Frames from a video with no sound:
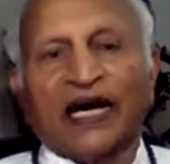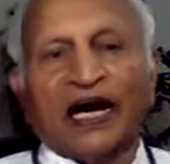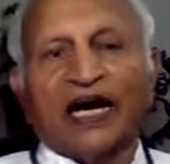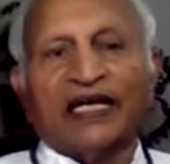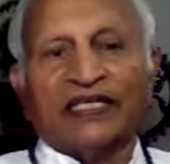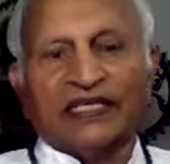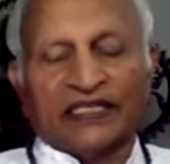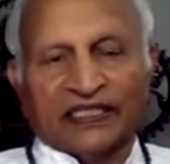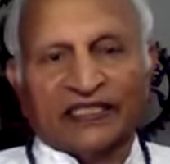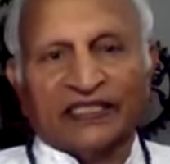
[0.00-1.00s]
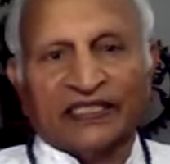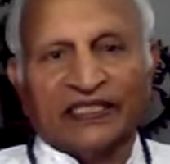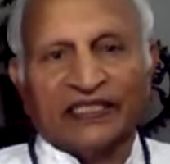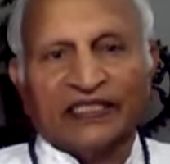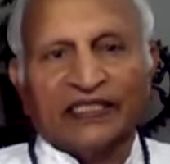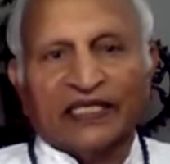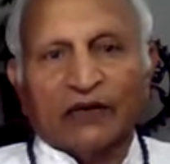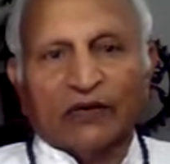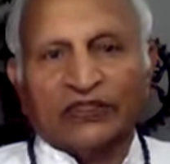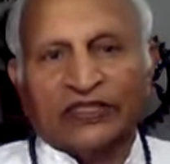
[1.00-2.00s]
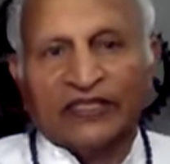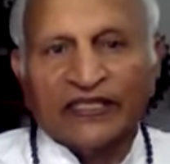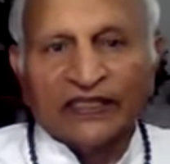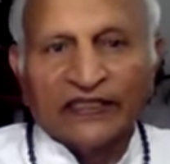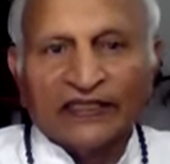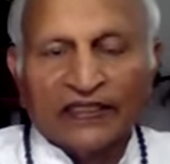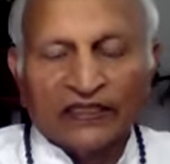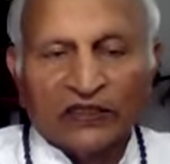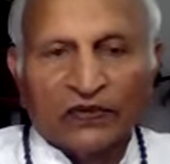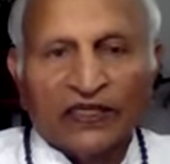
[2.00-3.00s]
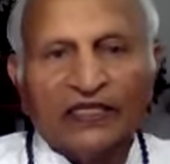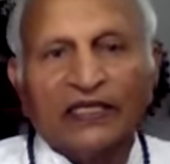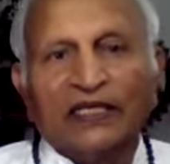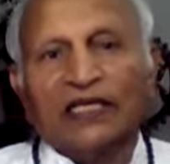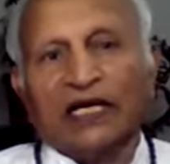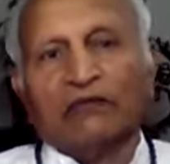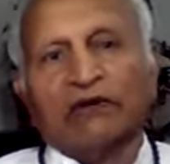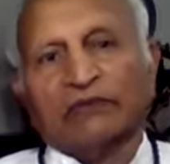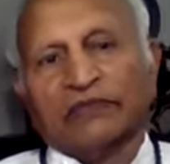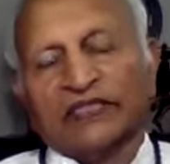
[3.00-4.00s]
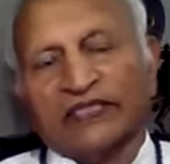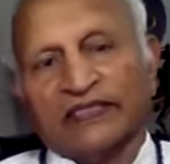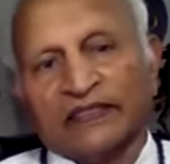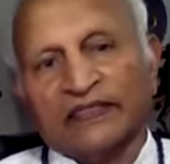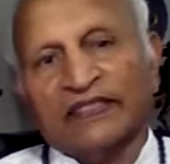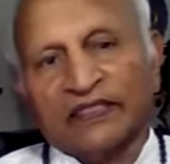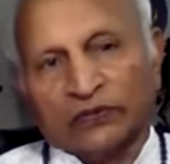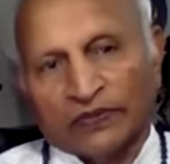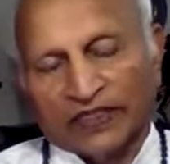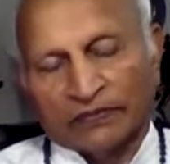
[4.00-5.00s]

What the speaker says: I was thinking this way, now I'm thinking this way.